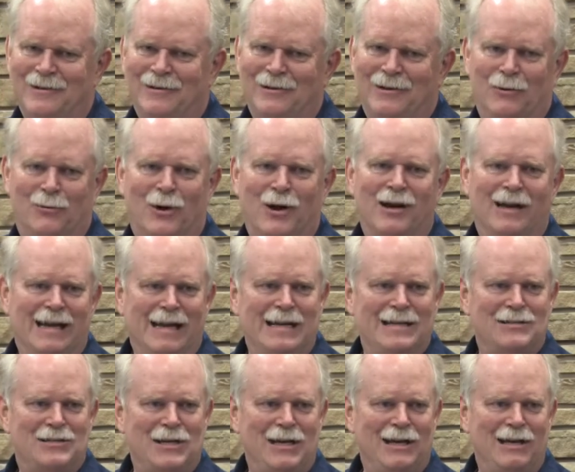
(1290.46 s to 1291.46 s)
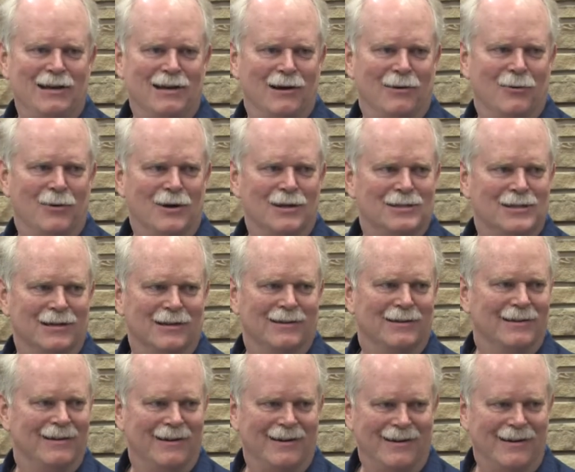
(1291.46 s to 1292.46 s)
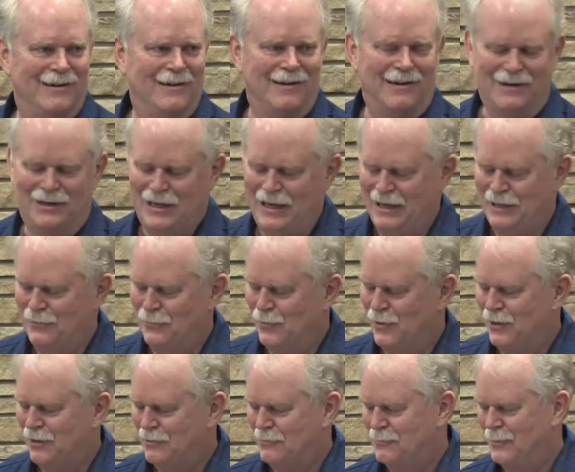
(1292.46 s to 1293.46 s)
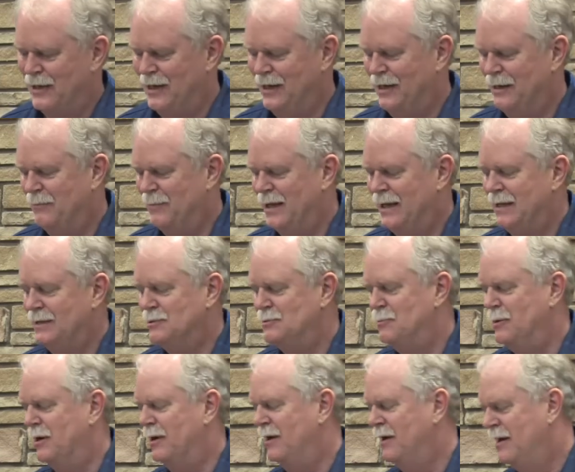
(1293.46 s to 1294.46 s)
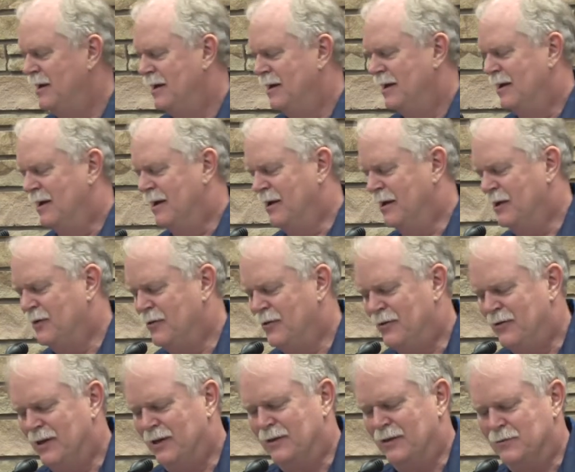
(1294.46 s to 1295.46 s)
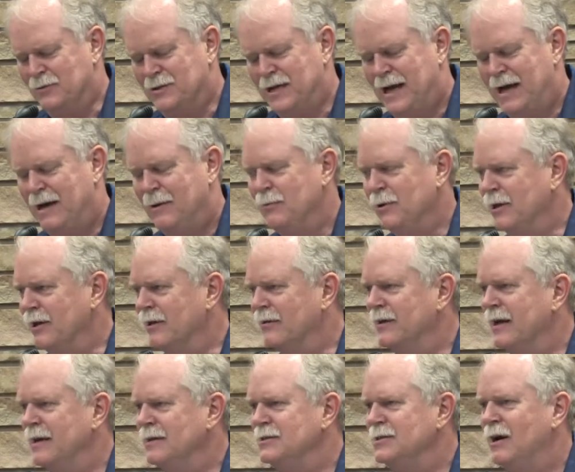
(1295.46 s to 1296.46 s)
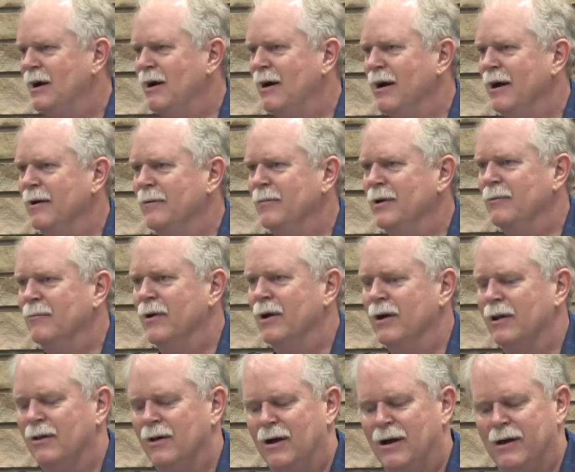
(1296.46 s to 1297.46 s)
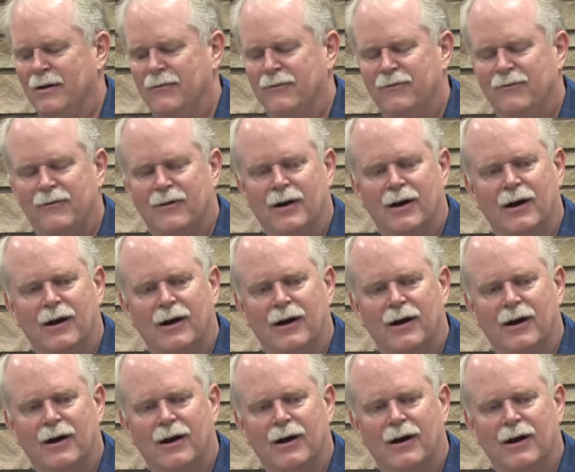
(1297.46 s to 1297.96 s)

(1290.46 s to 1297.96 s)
wasn't easy. It wasn't a cakewalk by any means. But another thing that was happening at that time in my life